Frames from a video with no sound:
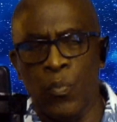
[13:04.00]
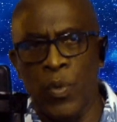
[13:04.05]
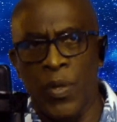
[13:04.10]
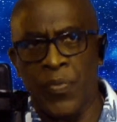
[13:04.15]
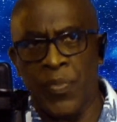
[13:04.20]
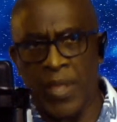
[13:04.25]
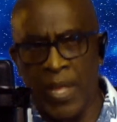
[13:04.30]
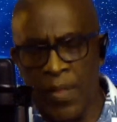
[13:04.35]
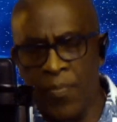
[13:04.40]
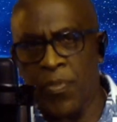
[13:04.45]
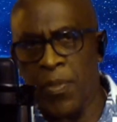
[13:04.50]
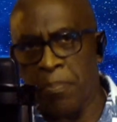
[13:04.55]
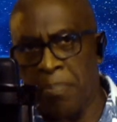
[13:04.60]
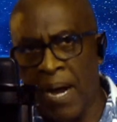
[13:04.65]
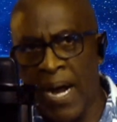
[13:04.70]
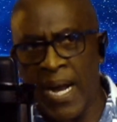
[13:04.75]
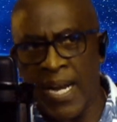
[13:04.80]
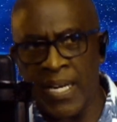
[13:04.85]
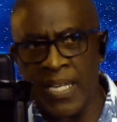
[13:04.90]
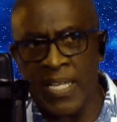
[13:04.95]
within the
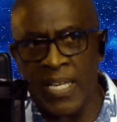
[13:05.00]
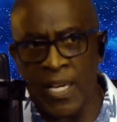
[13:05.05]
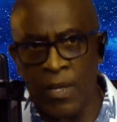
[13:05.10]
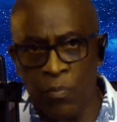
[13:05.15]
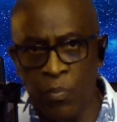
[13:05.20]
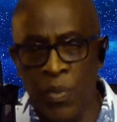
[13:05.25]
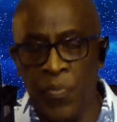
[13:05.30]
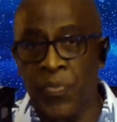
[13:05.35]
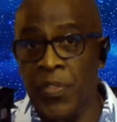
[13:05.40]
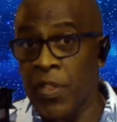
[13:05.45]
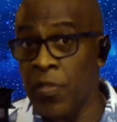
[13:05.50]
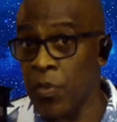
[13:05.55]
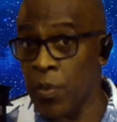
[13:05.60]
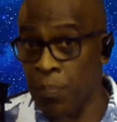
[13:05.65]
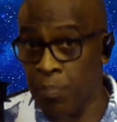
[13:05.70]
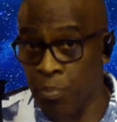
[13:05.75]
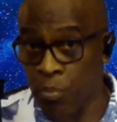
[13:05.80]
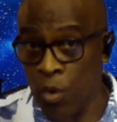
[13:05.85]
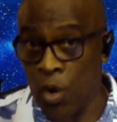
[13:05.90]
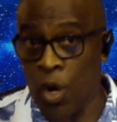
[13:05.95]
body and within
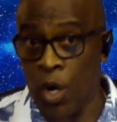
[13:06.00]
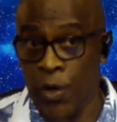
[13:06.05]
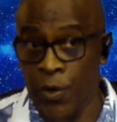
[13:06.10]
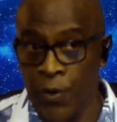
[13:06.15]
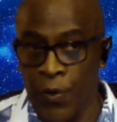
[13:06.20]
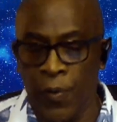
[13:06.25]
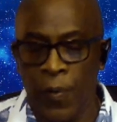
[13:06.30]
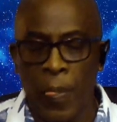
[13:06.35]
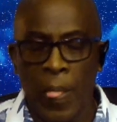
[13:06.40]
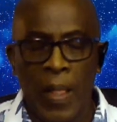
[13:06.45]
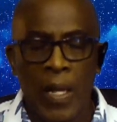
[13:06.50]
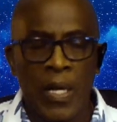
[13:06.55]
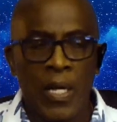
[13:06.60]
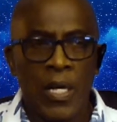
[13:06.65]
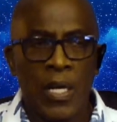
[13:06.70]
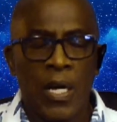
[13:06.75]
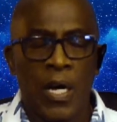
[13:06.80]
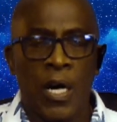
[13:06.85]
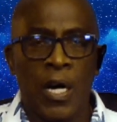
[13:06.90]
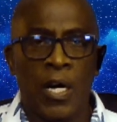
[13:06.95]
the broader
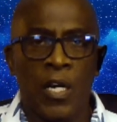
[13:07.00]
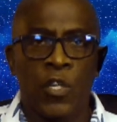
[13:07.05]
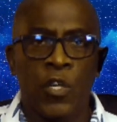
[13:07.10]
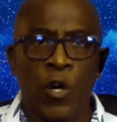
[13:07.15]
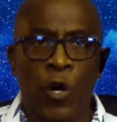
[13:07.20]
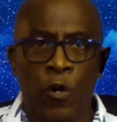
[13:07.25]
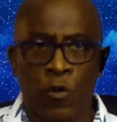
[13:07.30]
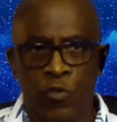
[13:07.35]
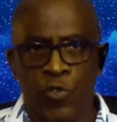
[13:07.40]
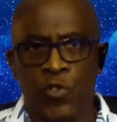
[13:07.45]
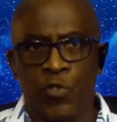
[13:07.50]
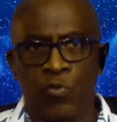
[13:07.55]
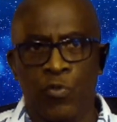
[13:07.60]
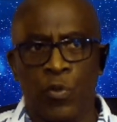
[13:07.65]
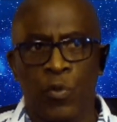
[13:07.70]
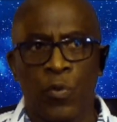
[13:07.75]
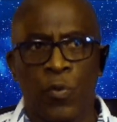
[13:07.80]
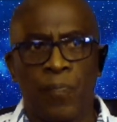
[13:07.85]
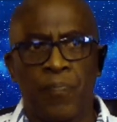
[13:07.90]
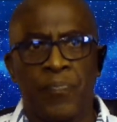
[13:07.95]

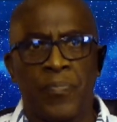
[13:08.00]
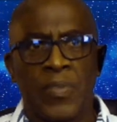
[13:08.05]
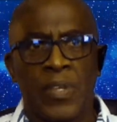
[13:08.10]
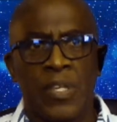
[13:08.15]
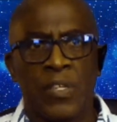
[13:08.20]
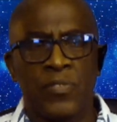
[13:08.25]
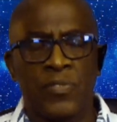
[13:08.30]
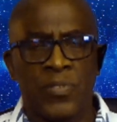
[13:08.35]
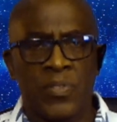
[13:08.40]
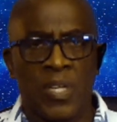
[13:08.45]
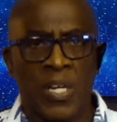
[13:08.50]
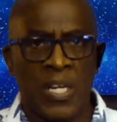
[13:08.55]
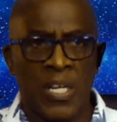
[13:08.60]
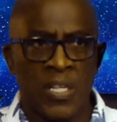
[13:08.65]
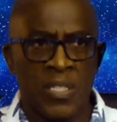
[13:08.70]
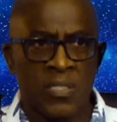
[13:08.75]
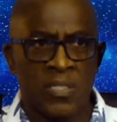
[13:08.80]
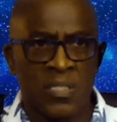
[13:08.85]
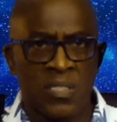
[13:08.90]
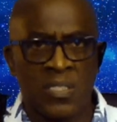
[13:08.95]
cultural
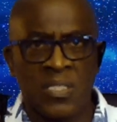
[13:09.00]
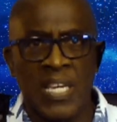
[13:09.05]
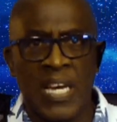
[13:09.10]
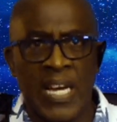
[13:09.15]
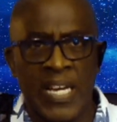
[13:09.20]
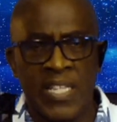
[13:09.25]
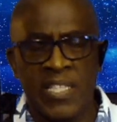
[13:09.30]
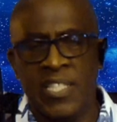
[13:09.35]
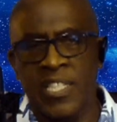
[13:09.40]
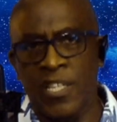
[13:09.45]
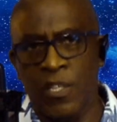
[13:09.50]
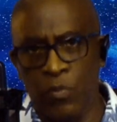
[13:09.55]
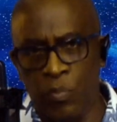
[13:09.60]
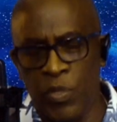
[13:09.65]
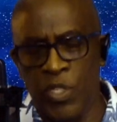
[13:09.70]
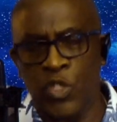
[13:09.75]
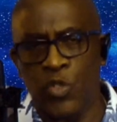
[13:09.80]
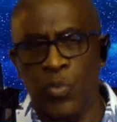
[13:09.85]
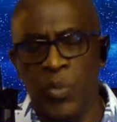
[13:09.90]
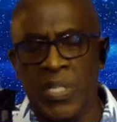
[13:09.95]
society in
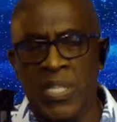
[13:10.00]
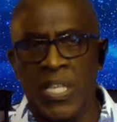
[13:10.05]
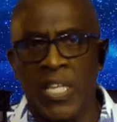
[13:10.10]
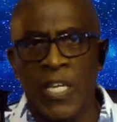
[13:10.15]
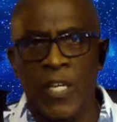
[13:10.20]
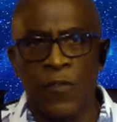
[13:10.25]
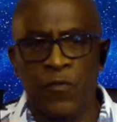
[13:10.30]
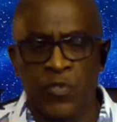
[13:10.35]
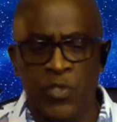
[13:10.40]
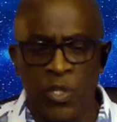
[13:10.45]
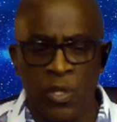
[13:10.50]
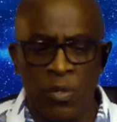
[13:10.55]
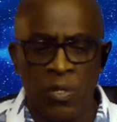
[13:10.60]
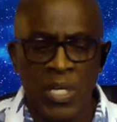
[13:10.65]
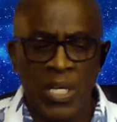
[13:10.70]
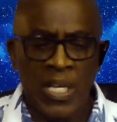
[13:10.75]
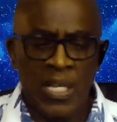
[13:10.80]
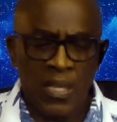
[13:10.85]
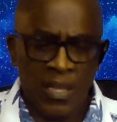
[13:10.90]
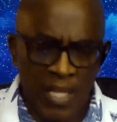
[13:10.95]
which we live. So
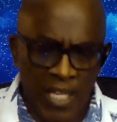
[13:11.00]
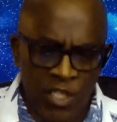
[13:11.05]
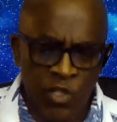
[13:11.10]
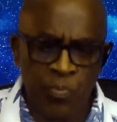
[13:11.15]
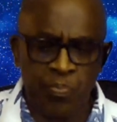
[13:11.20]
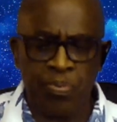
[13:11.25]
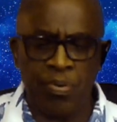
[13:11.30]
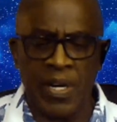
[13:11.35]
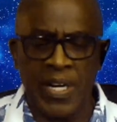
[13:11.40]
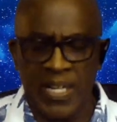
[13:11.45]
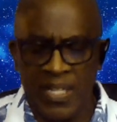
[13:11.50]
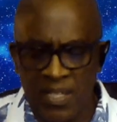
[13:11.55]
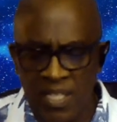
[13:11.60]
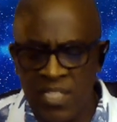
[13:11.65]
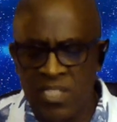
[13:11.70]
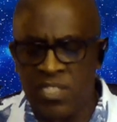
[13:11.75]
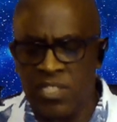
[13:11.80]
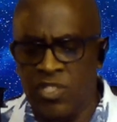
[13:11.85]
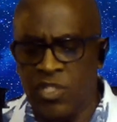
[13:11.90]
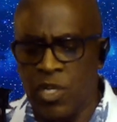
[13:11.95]
let's pray and
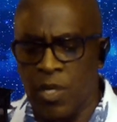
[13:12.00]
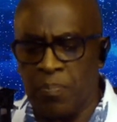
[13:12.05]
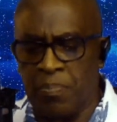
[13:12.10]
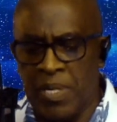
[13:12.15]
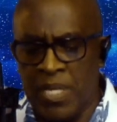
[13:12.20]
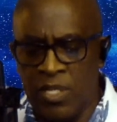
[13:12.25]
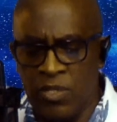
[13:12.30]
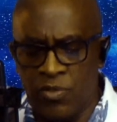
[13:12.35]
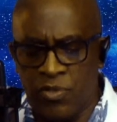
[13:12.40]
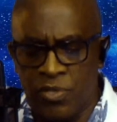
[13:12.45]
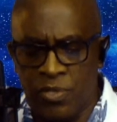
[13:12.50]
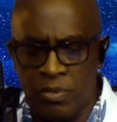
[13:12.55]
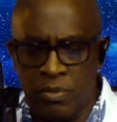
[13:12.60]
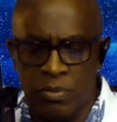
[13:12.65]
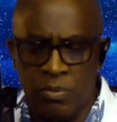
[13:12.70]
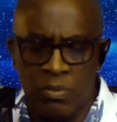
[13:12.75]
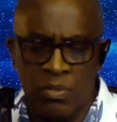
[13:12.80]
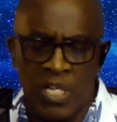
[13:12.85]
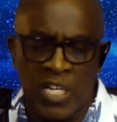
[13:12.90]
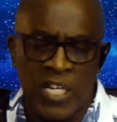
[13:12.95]
let's jump
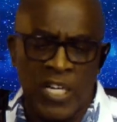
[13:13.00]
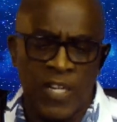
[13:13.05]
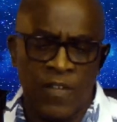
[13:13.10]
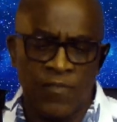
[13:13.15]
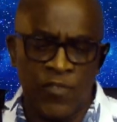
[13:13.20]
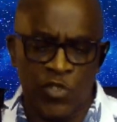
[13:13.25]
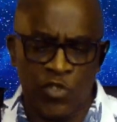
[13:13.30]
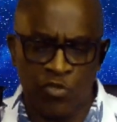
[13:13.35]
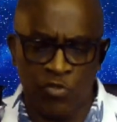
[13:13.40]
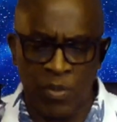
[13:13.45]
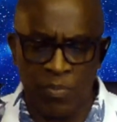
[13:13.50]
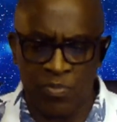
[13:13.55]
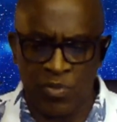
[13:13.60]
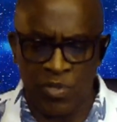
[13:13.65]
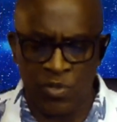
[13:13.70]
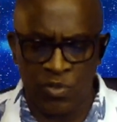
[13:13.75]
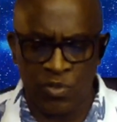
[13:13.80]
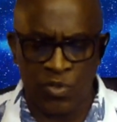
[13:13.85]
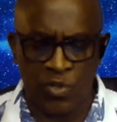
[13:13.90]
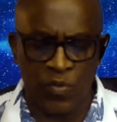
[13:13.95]
into the
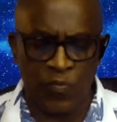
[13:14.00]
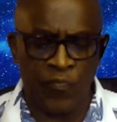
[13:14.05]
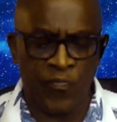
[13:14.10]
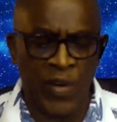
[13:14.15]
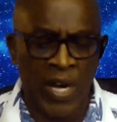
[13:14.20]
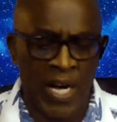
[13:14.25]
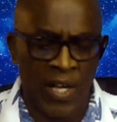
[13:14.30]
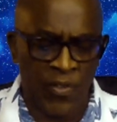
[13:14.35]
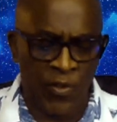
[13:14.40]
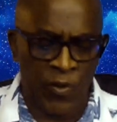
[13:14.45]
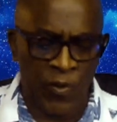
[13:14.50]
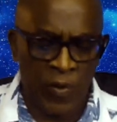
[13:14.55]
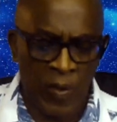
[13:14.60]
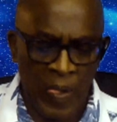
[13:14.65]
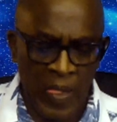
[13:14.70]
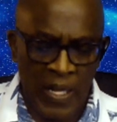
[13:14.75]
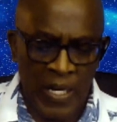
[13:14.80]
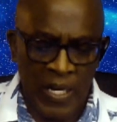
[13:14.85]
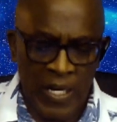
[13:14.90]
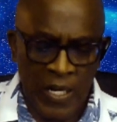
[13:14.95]
scriptures. Father,
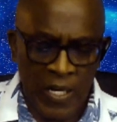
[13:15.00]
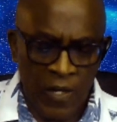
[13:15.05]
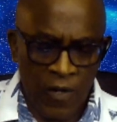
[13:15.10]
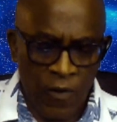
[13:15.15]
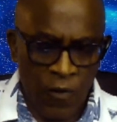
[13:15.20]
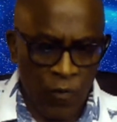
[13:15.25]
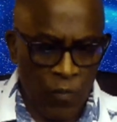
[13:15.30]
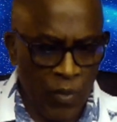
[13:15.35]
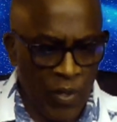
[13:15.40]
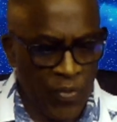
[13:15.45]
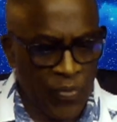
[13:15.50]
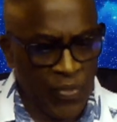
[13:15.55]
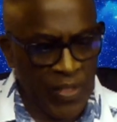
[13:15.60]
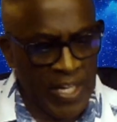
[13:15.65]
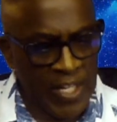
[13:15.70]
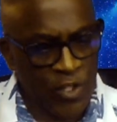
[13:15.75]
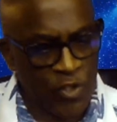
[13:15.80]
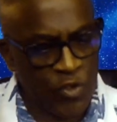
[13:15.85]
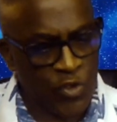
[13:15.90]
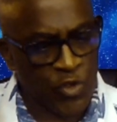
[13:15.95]
we
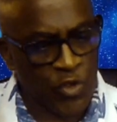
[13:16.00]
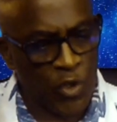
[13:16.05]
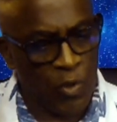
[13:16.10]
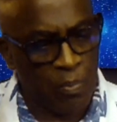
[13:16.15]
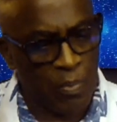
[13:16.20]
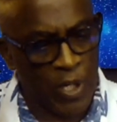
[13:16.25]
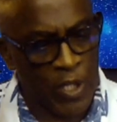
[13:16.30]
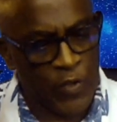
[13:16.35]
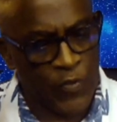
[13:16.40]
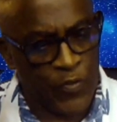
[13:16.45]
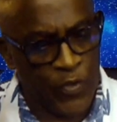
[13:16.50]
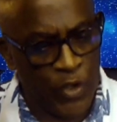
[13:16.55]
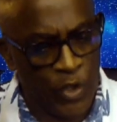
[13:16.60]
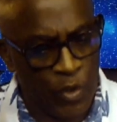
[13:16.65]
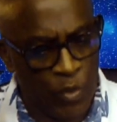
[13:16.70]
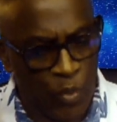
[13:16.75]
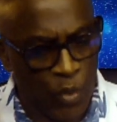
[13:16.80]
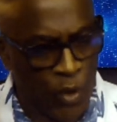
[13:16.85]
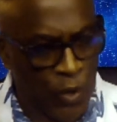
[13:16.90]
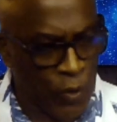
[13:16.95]
thank you so much for
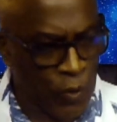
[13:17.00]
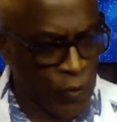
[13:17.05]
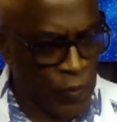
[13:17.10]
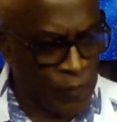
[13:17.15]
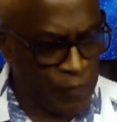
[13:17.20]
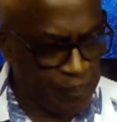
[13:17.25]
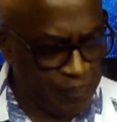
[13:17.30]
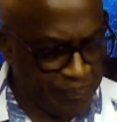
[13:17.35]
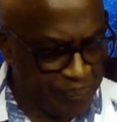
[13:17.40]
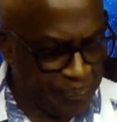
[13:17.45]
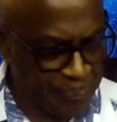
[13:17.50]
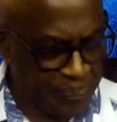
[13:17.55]
your word.